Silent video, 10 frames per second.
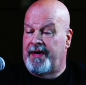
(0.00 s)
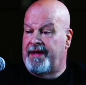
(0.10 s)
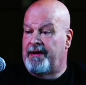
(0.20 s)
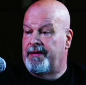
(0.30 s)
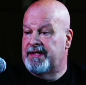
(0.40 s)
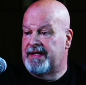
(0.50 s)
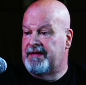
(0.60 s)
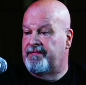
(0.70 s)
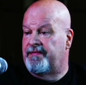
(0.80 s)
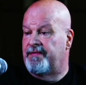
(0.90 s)
"Why do they
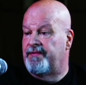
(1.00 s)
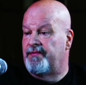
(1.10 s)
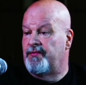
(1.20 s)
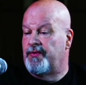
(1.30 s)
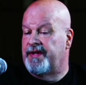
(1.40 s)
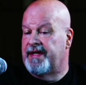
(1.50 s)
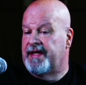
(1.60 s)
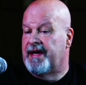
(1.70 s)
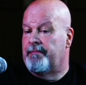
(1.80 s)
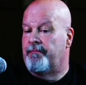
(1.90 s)
always leave
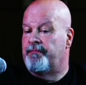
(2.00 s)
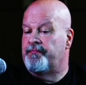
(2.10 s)
really